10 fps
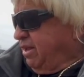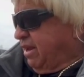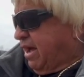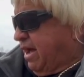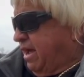
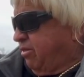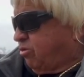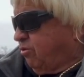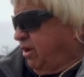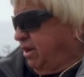Now I had
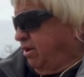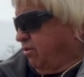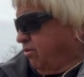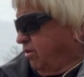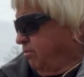three
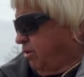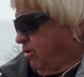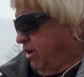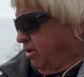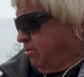deer
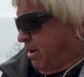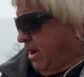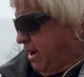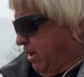on the other bag.